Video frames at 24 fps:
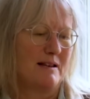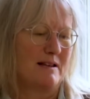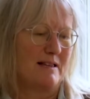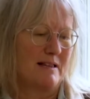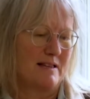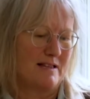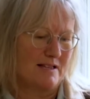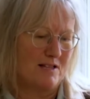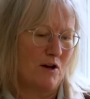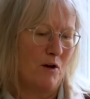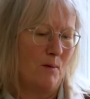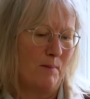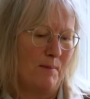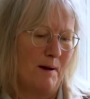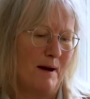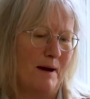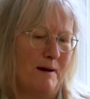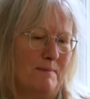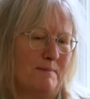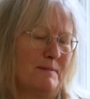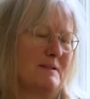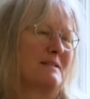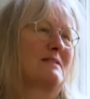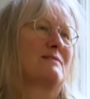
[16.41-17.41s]
sole
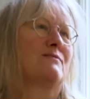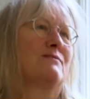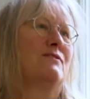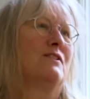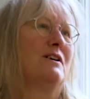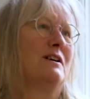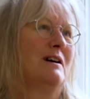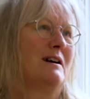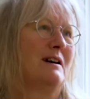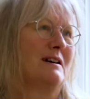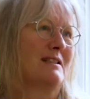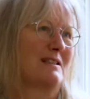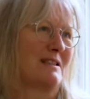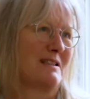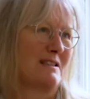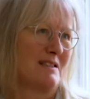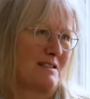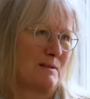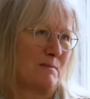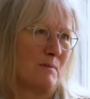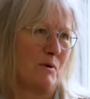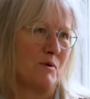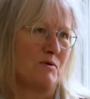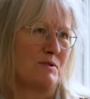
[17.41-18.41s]
purpose for
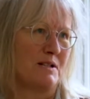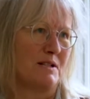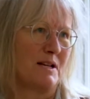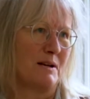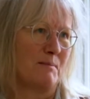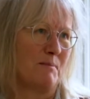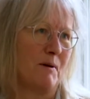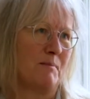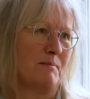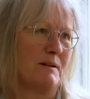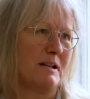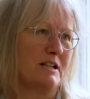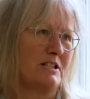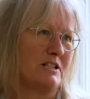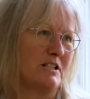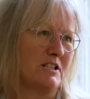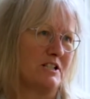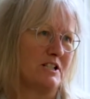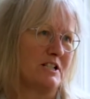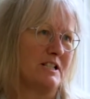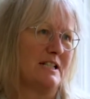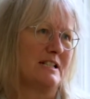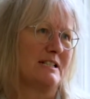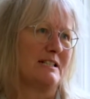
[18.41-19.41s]
supporting population
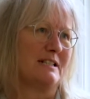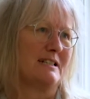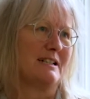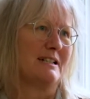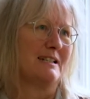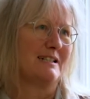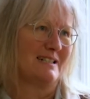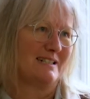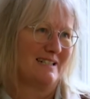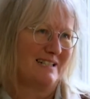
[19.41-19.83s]
cheetah,